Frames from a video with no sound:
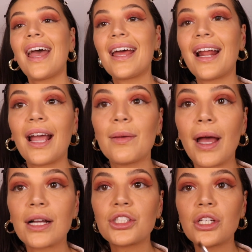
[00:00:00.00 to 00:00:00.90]
And I'm
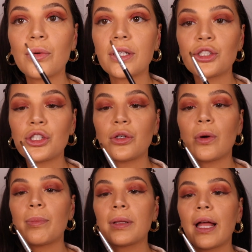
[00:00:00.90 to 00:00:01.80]
actually going to
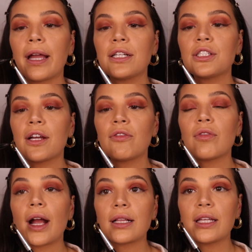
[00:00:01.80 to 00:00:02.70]
apply it
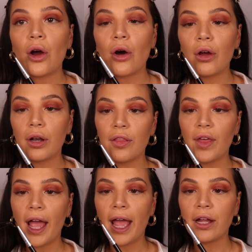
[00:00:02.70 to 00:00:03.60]
directly on
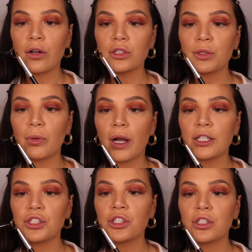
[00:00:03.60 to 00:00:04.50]
that angled
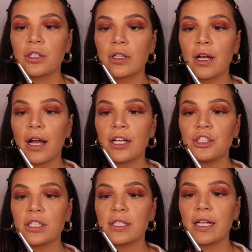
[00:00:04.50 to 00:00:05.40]
brush. I
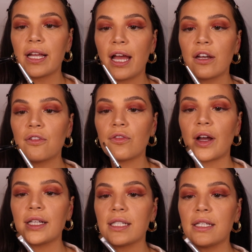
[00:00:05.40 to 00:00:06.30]
just, again,
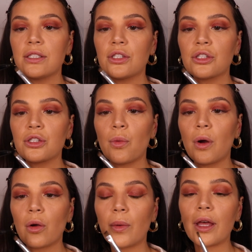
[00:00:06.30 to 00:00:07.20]
find it easier to
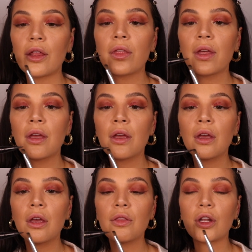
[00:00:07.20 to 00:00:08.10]
work with
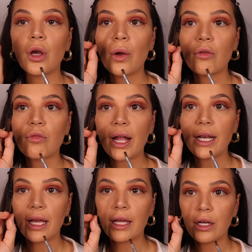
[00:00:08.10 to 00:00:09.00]
than going
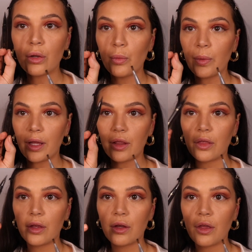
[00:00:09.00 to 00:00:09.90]
right in with